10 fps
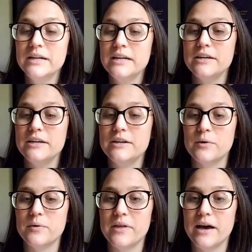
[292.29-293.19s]

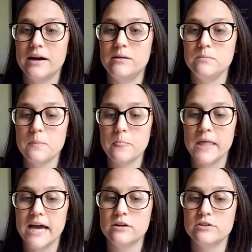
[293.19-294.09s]
the
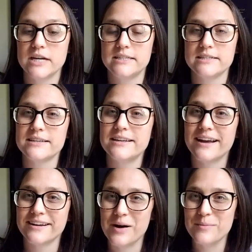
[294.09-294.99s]
energetic
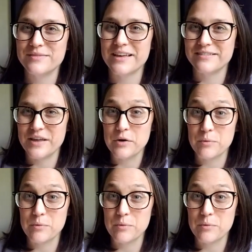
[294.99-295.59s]
disconnect comes as they